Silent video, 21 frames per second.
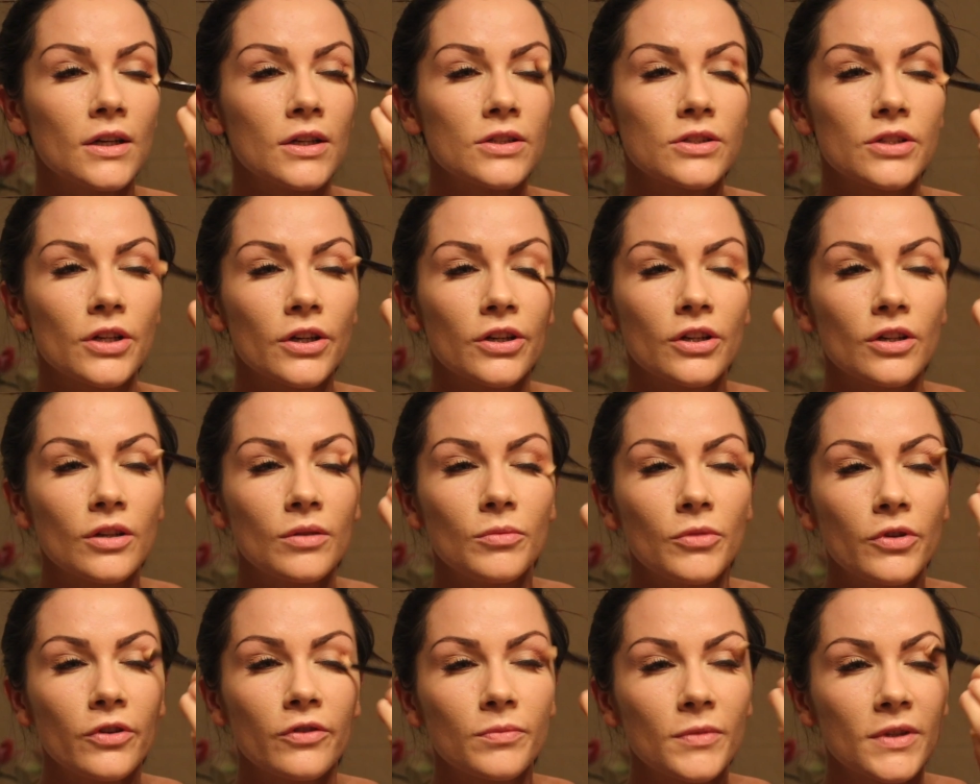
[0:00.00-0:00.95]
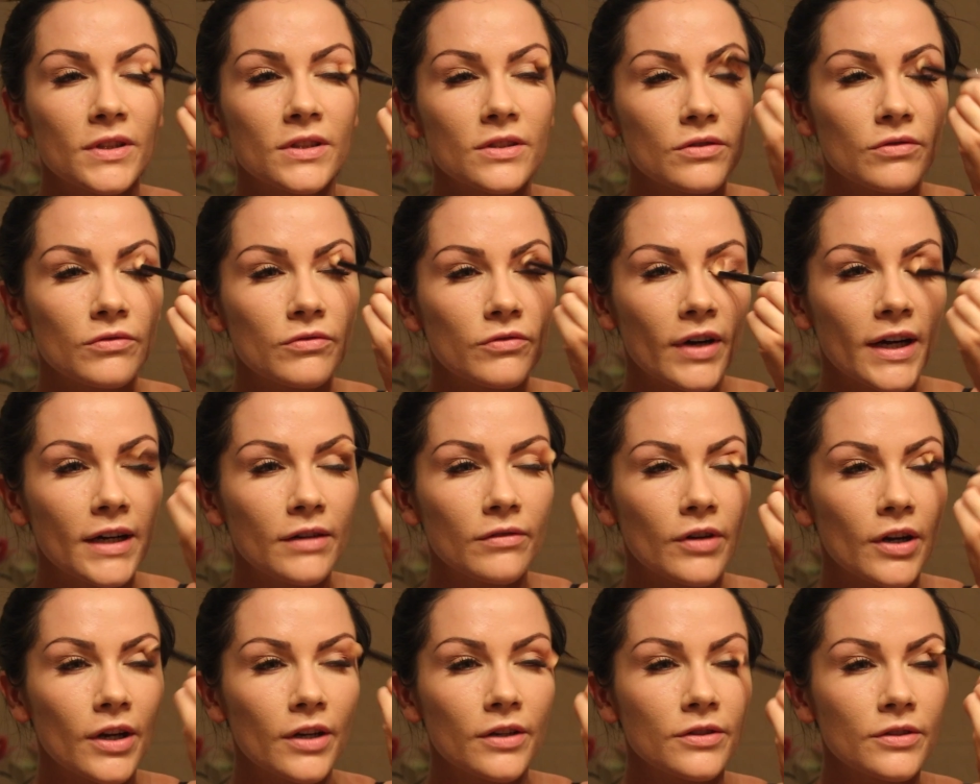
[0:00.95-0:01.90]
circular movements right
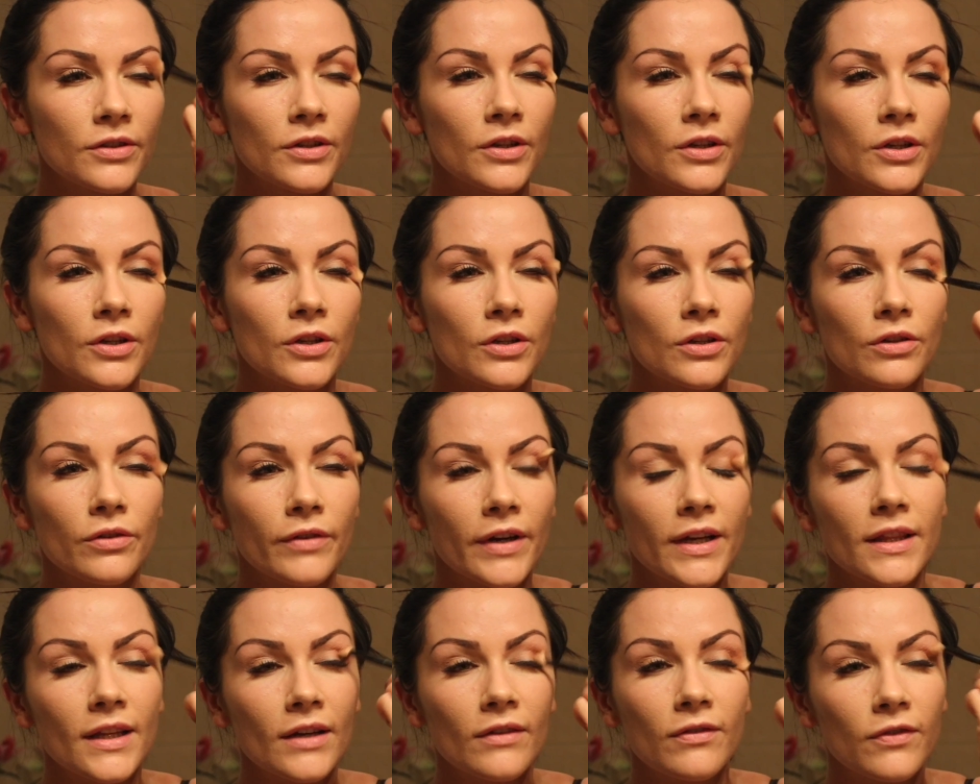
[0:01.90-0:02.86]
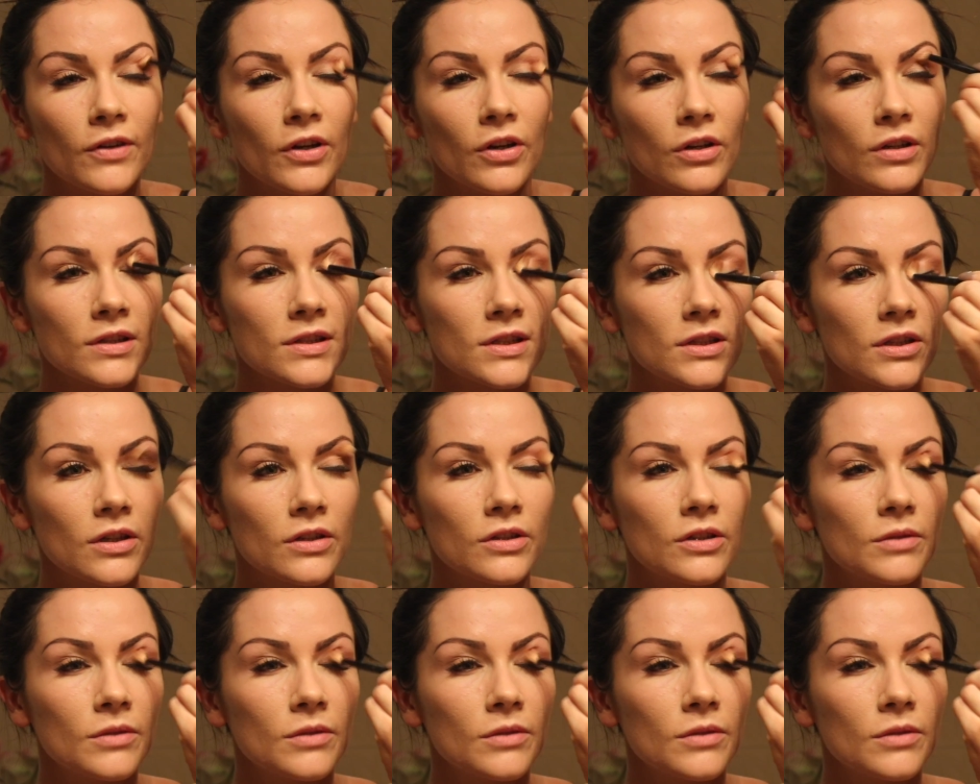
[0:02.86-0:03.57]
round, creating that flawless look.